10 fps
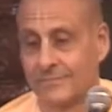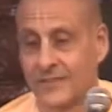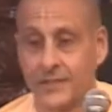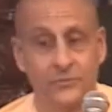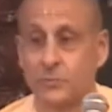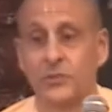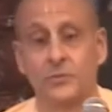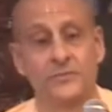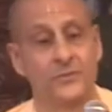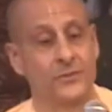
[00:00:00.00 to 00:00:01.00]
And he was
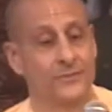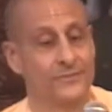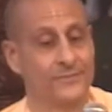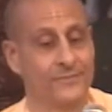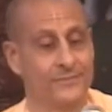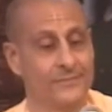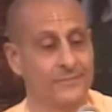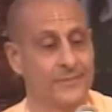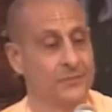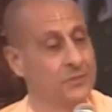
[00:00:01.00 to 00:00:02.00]
beautiful.
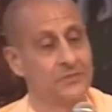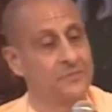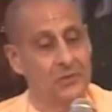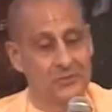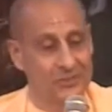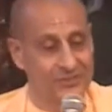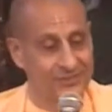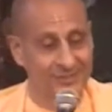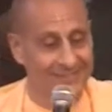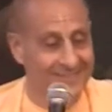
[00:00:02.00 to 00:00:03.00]
He was effulgent.